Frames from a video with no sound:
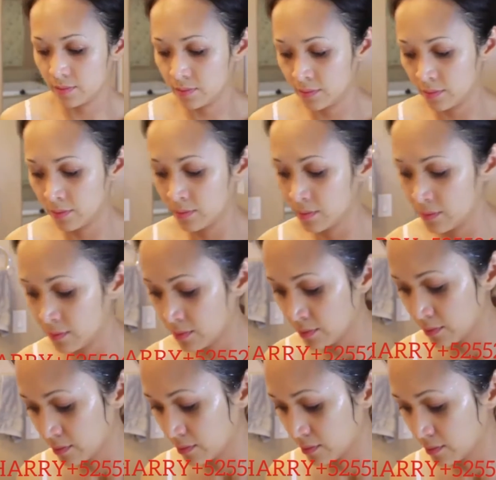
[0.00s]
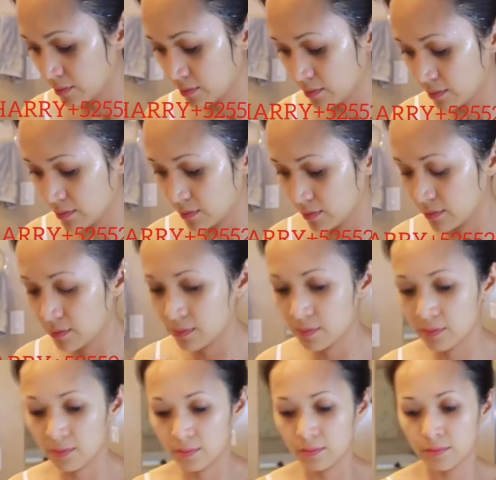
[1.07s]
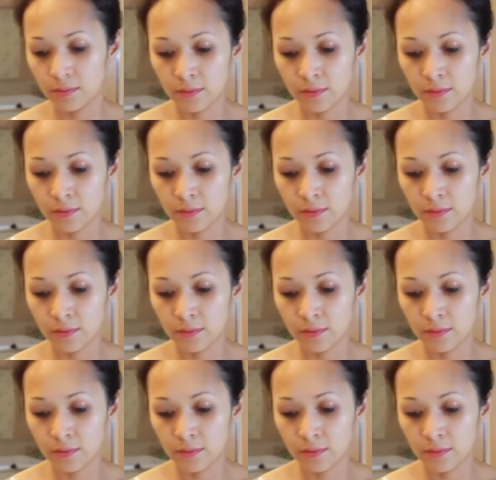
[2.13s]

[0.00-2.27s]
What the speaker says: Nobody speaks.